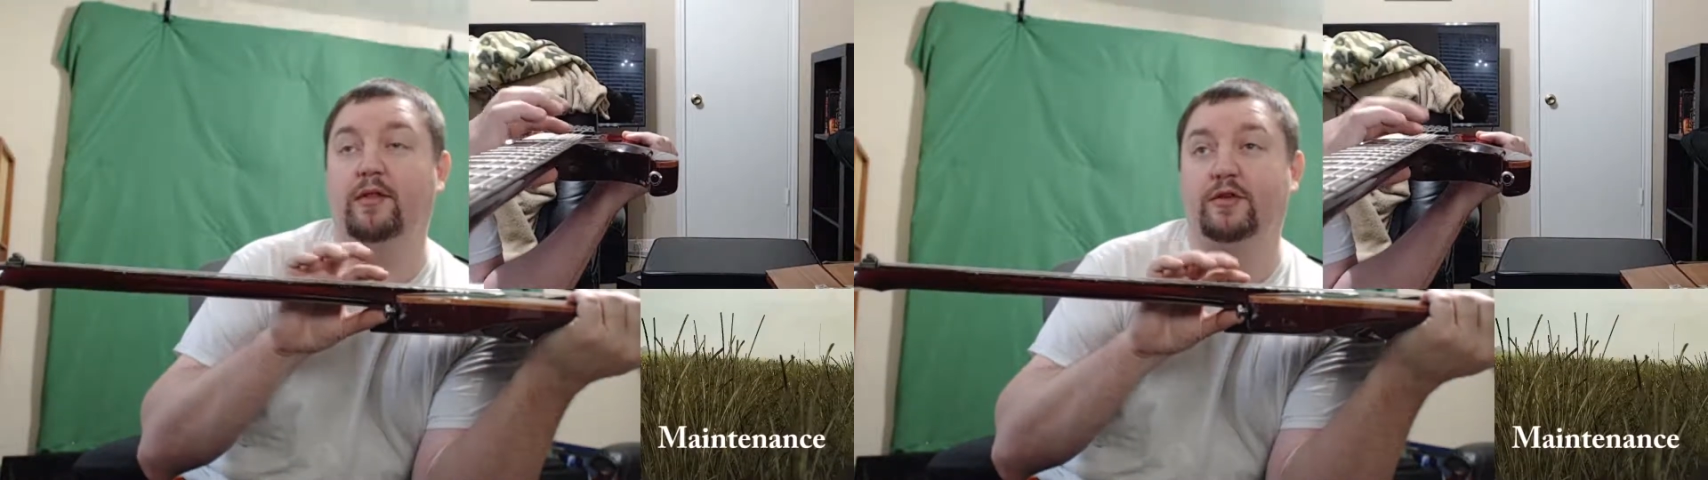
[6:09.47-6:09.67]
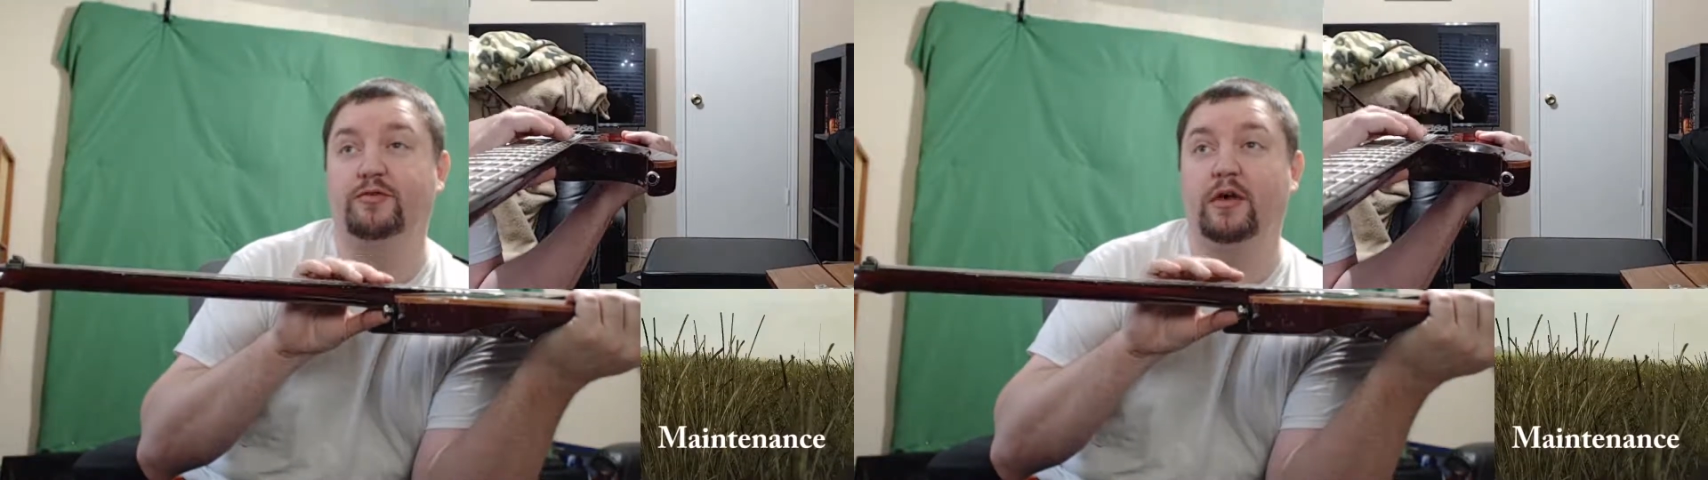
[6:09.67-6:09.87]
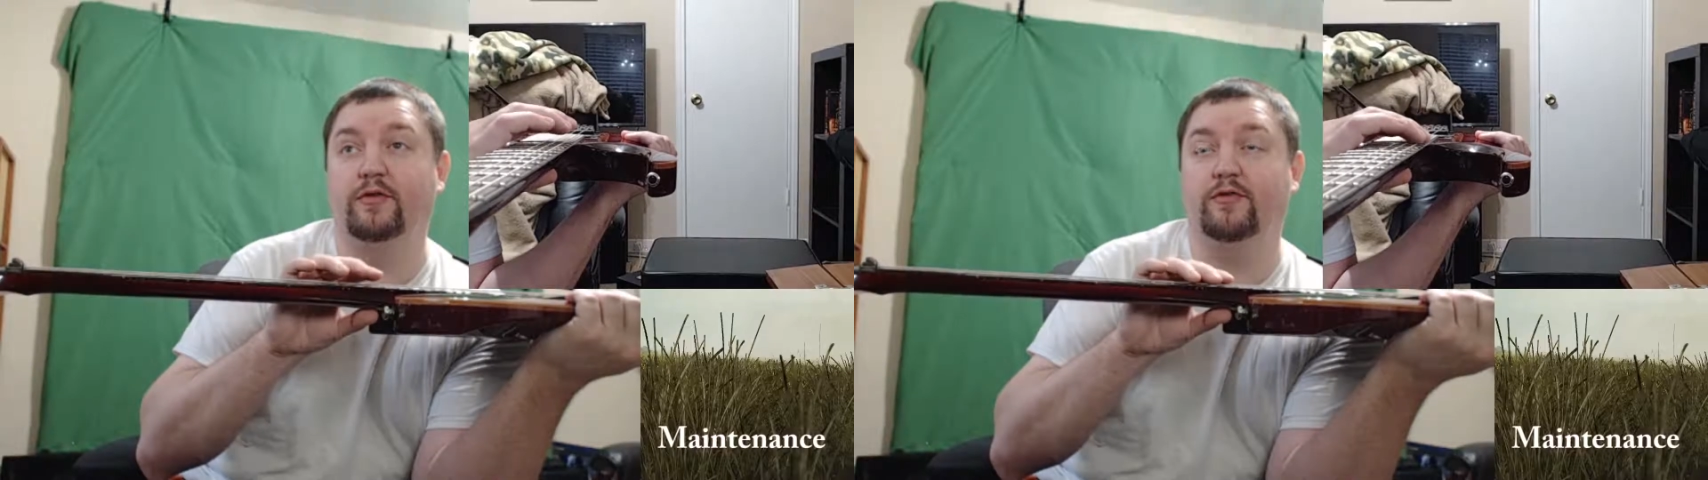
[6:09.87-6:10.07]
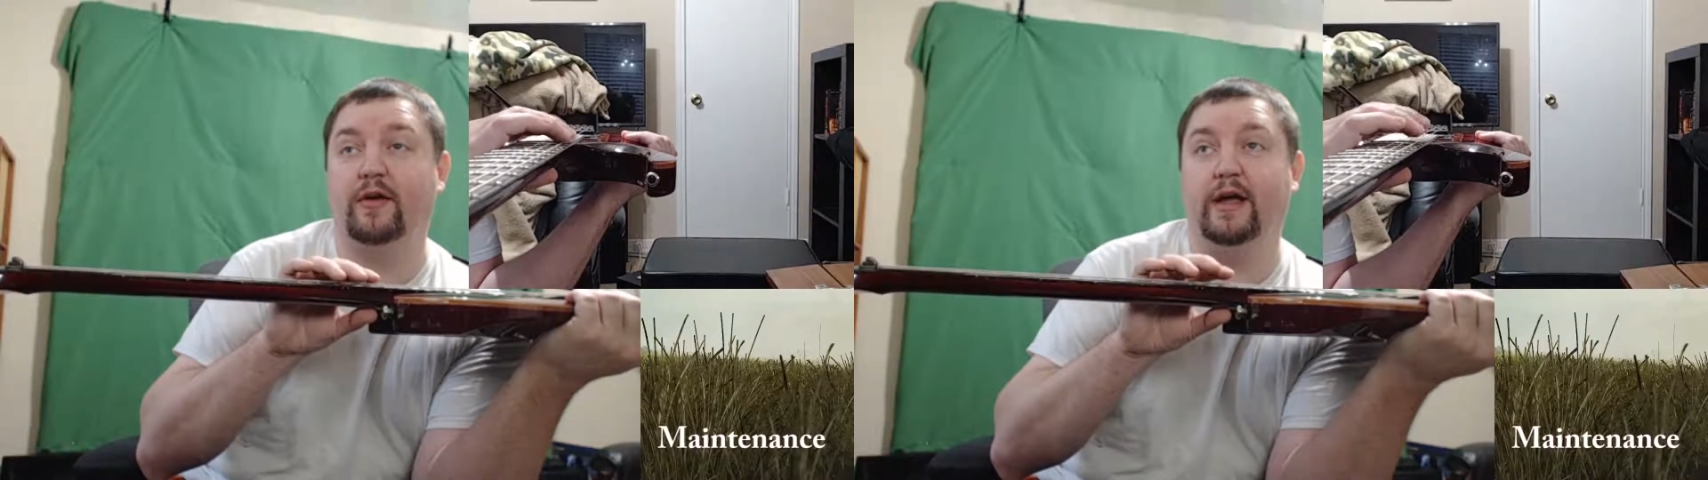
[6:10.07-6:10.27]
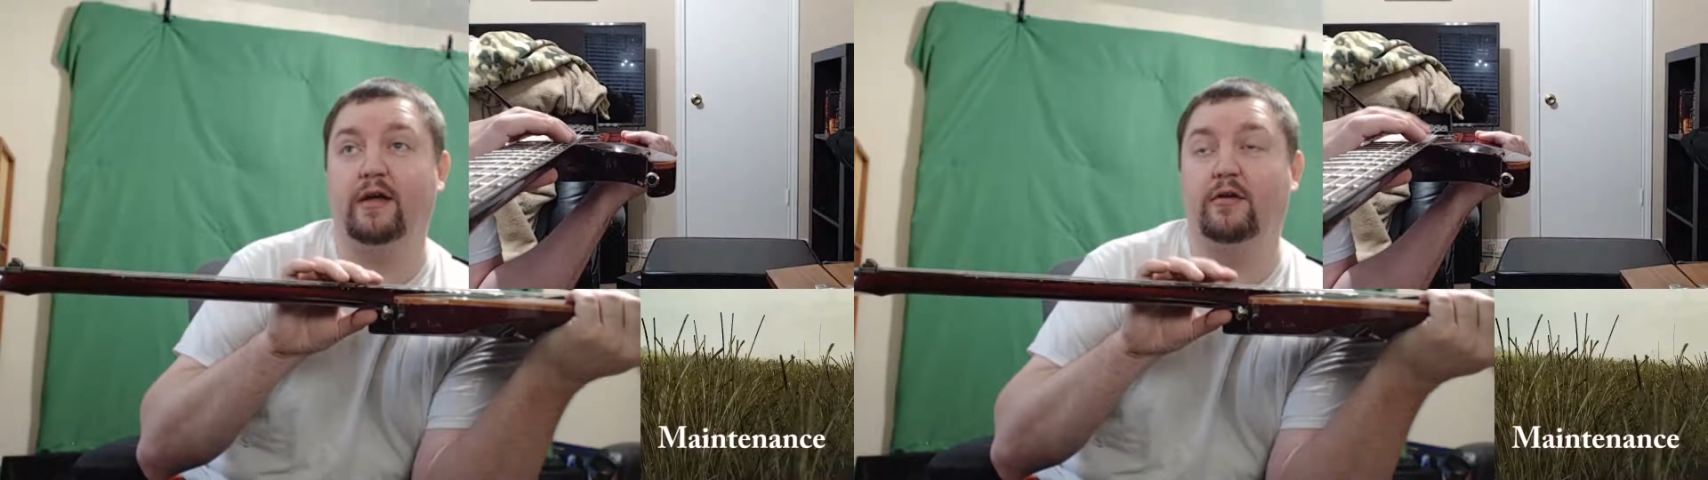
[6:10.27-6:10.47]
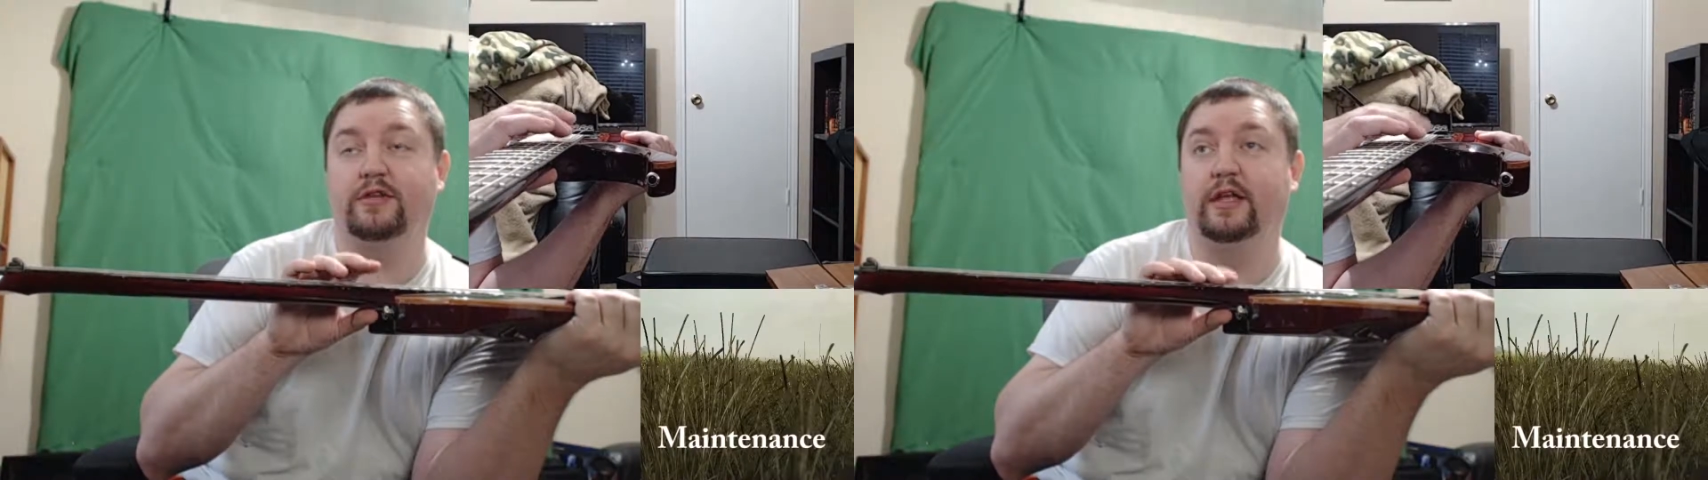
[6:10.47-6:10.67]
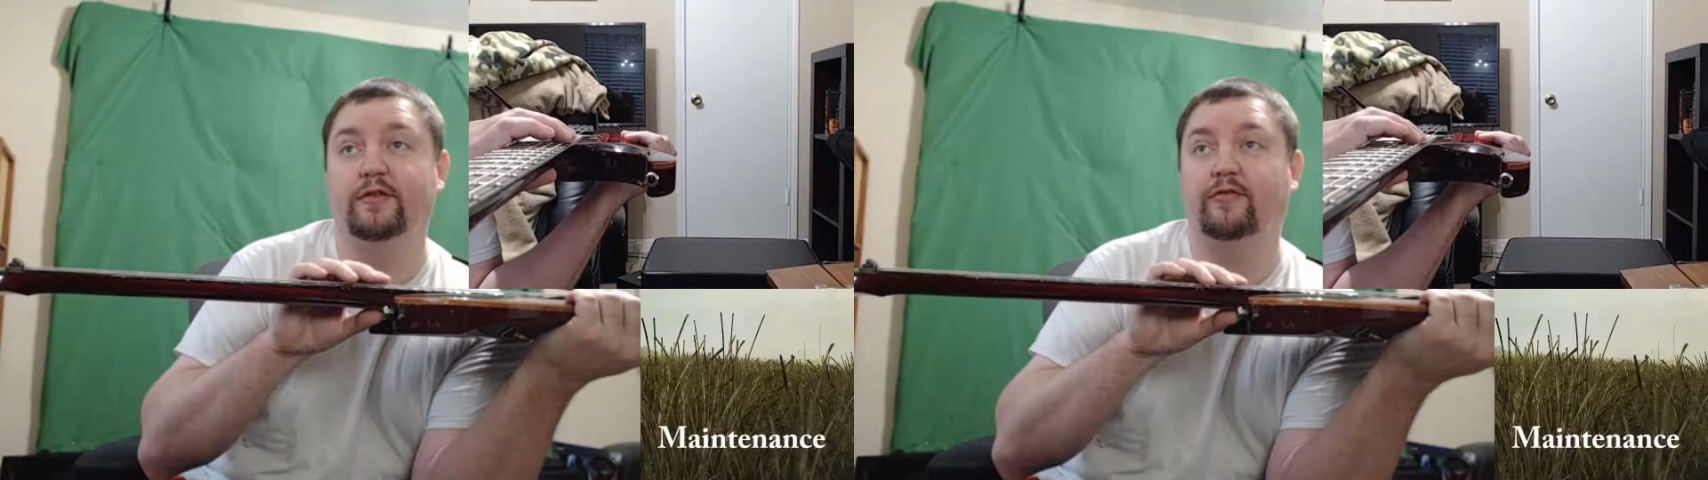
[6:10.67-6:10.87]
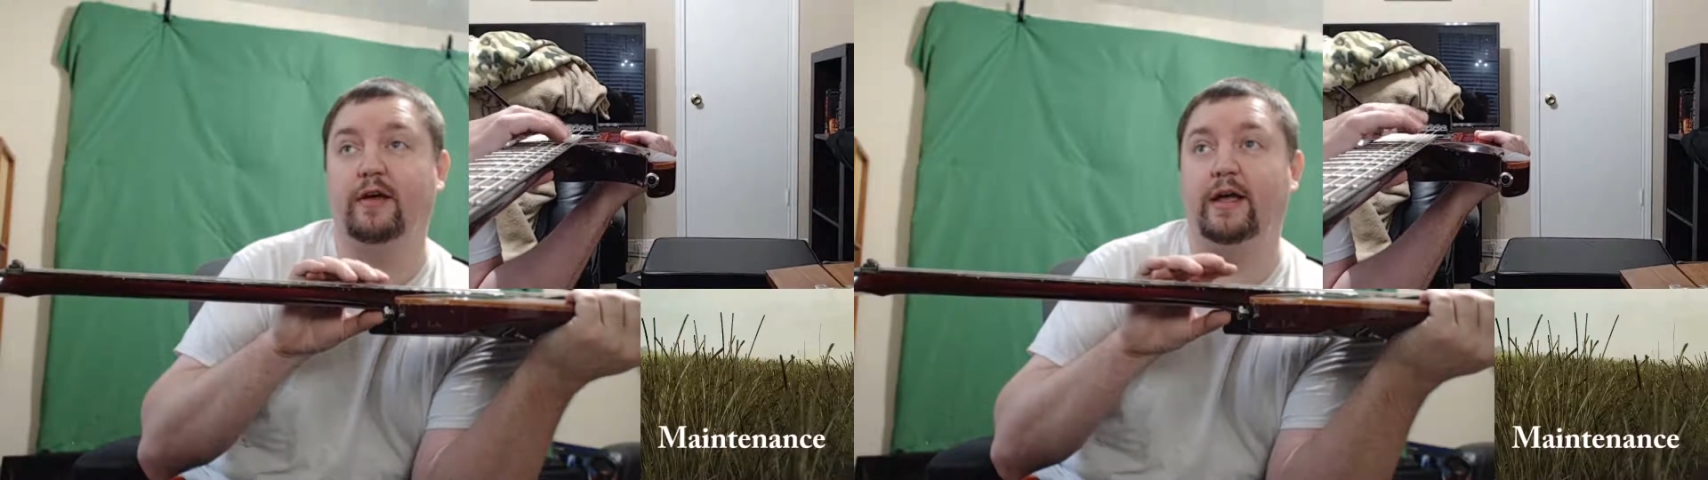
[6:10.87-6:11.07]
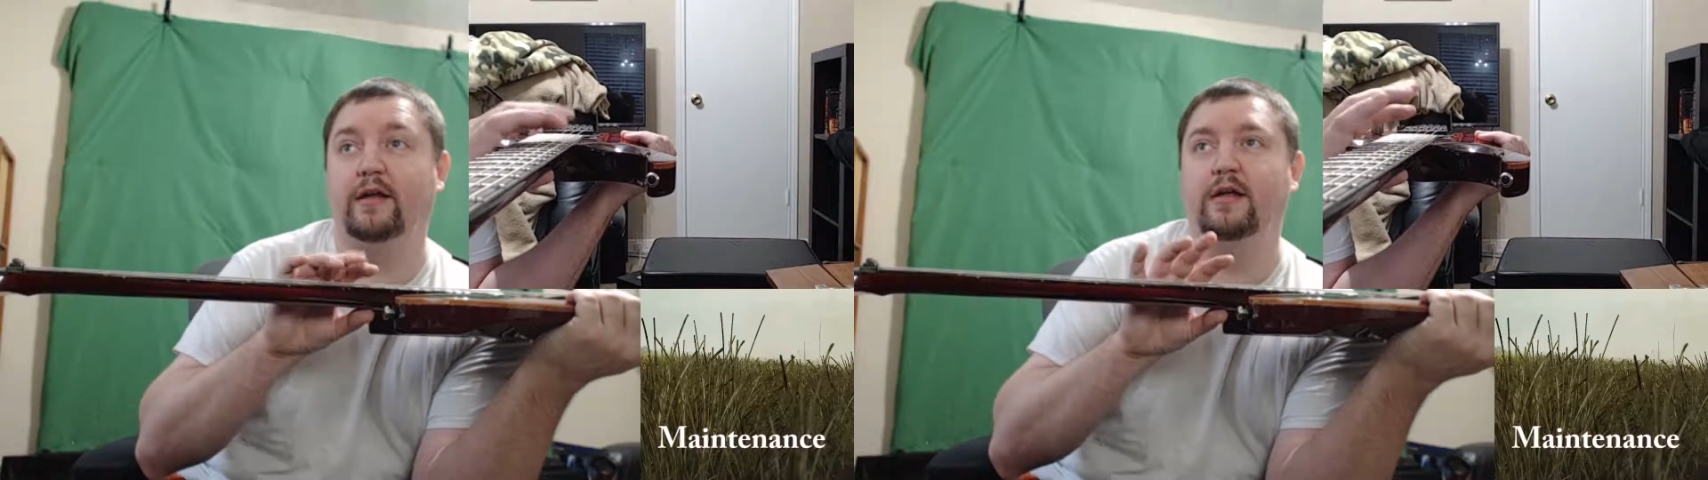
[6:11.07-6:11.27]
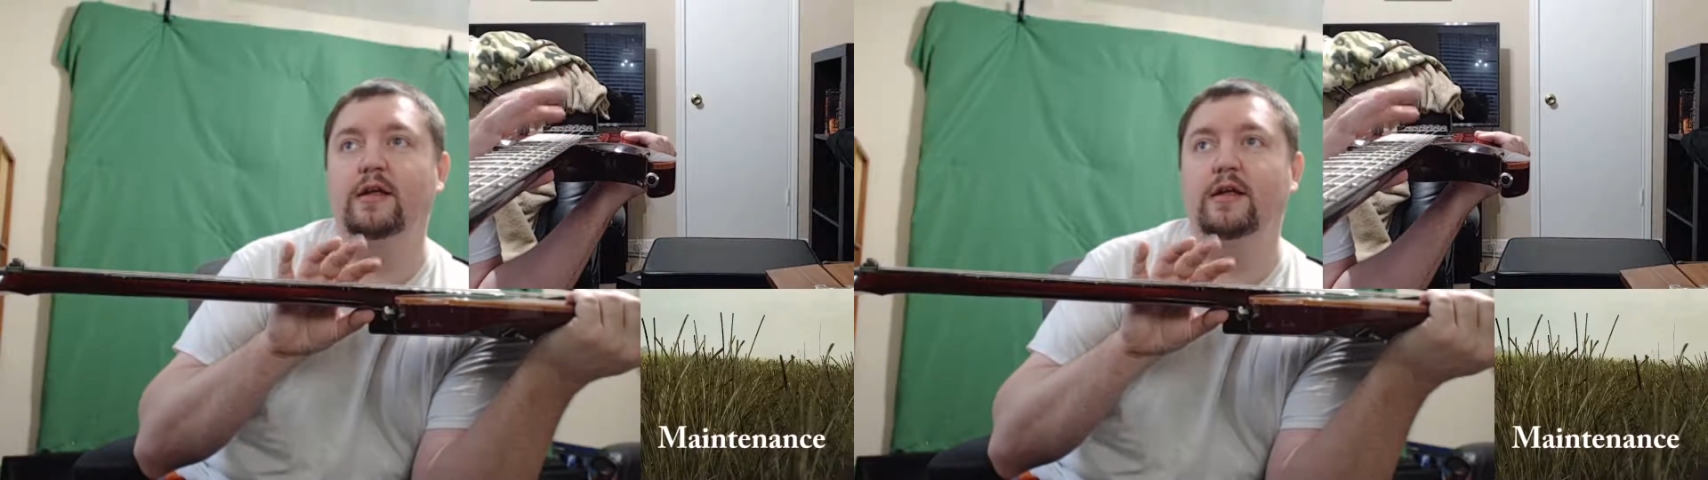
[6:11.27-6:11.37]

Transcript: the 12th fret or 10th fret,